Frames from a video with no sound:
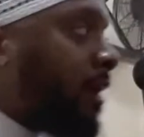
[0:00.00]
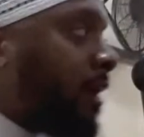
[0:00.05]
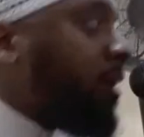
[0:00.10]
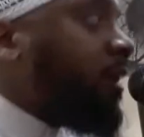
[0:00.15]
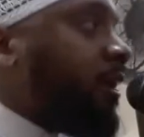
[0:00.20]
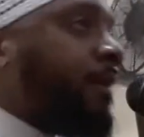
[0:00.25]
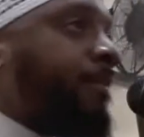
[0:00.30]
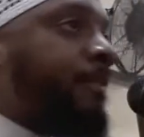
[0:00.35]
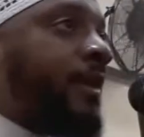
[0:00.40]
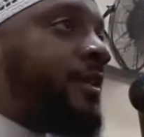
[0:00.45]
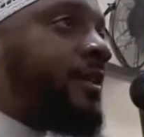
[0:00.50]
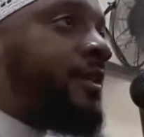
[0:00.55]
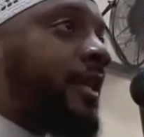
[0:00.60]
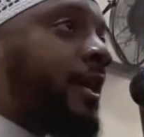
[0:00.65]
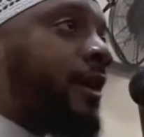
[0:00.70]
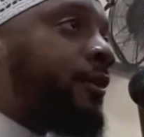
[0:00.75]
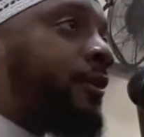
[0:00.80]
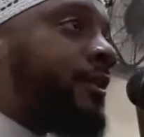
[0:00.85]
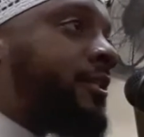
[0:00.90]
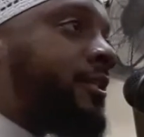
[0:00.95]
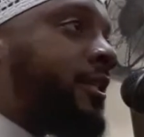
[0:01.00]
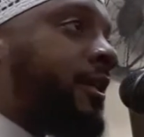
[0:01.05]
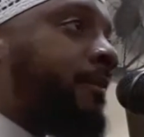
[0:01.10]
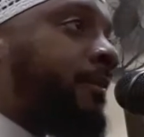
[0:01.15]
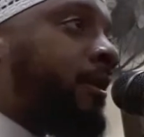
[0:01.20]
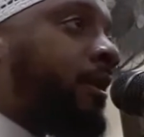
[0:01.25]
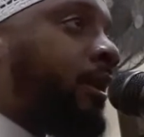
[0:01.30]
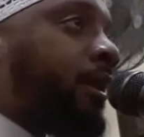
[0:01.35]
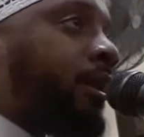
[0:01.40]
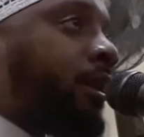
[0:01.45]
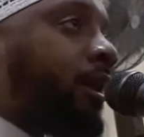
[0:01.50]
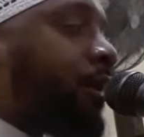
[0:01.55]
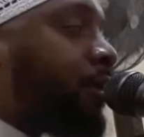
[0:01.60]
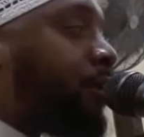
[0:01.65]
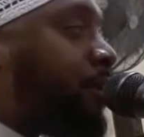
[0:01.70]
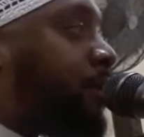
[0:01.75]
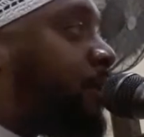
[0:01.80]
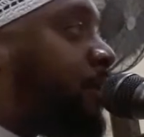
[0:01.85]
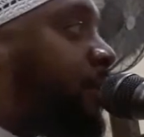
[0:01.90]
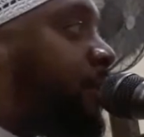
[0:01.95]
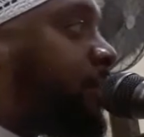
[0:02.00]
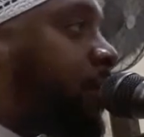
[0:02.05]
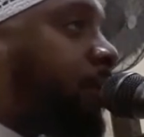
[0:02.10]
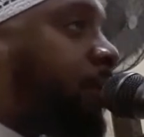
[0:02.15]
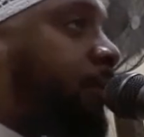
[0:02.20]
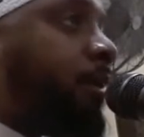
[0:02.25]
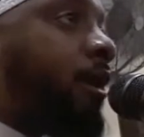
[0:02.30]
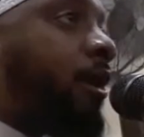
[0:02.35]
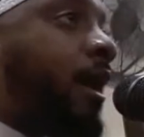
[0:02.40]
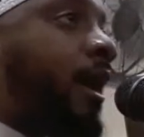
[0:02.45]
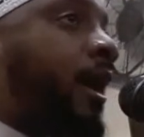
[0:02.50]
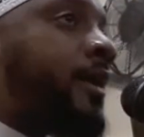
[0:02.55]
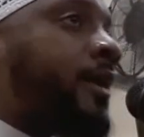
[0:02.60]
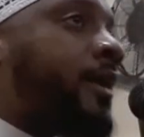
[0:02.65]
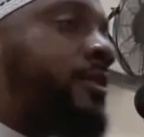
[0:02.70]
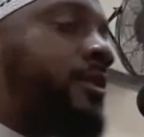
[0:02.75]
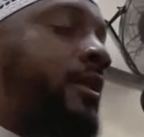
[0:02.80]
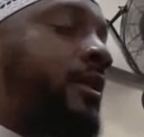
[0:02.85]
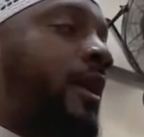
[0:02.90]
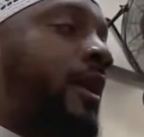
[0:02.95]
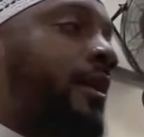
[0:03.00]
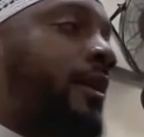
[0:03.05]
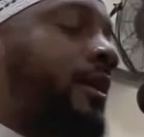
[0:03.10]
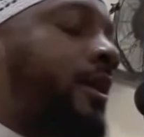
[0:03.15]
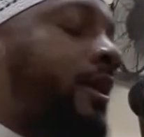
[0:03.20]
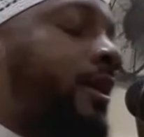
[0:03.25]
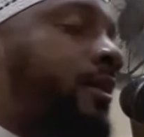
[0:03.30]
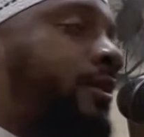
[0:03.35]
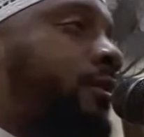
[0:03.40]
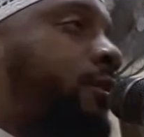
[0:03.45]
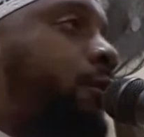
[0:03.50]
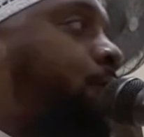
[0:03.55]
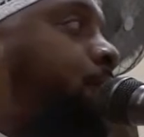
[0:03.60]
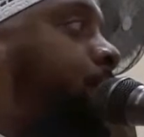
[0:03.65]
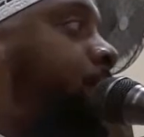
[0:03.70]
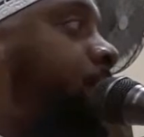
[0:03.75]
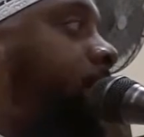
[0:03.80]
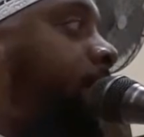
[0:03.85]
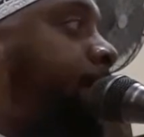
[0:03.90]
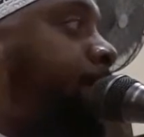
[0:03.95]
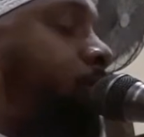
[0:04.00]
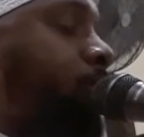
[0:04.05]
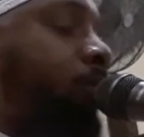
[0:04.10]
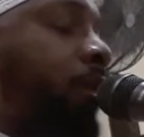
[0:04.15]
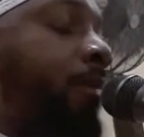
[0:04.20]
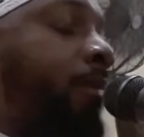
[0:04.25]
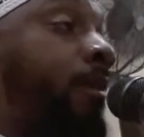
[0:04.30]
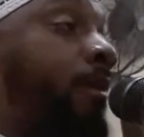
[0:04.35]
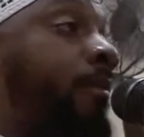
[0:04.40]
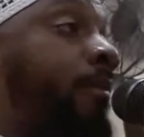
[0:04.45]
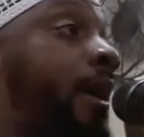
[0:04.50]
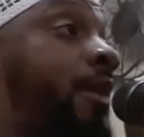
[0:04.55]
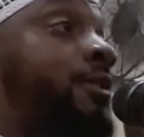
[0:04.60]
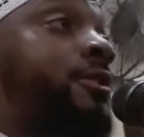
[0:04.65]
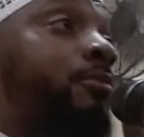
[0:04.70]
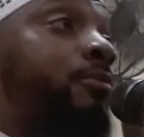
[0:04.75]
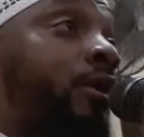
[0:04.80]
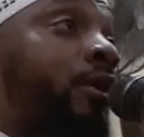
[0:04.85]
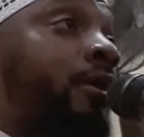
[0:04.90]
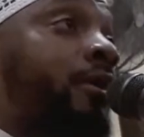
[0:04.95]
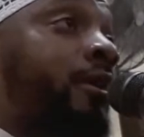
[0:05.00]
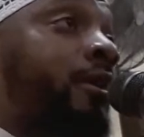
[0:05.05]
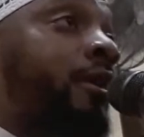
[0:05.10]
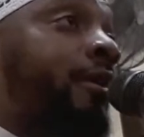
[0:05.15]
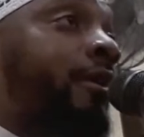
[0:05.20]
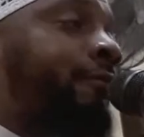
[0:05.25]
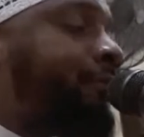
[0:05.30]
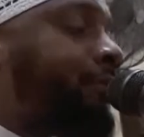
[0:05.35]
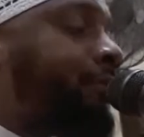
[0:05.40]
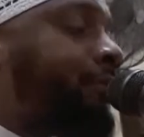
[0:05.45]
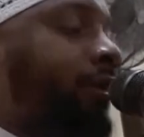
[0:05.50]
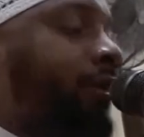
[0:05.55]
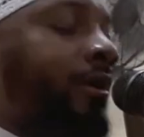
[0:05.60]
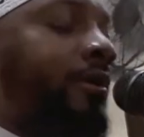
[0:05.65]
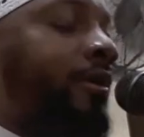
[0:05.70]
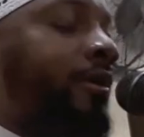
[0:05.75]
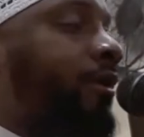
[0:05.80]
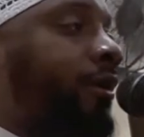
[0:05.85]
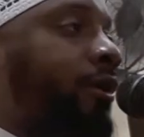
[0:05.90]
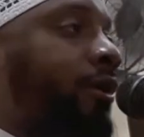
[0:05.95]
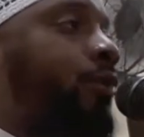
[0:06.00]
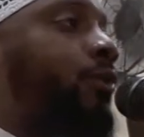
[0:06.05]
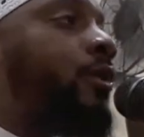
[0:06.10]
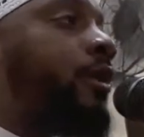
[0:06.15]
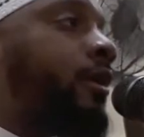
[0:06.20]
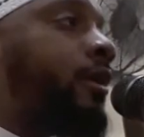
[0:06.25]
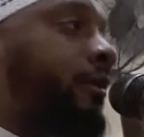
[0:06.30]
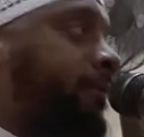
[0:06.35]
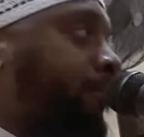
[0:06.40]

It may sound intimidating. I don't know anything about IT. I can't do it. Maybe I'm not smart enough. No, you are.